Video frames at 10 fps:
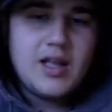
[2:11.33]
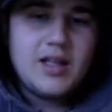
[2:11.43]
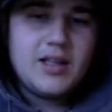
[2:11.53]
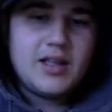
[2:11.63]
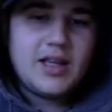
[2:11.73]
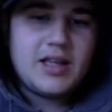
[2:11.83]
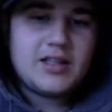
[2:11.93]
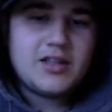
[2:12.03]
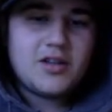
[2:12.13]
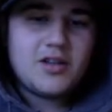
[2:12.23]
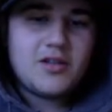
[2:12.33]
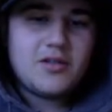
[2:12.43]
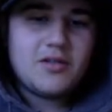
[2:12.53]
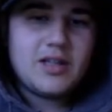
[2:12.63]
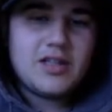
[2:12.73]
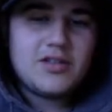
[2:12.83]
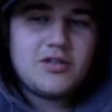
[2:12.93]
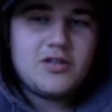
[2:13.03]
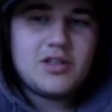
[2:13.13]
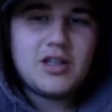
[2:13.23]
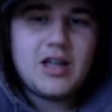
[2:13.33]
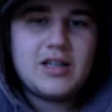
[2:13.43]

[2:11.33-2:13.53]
yeah, so this news has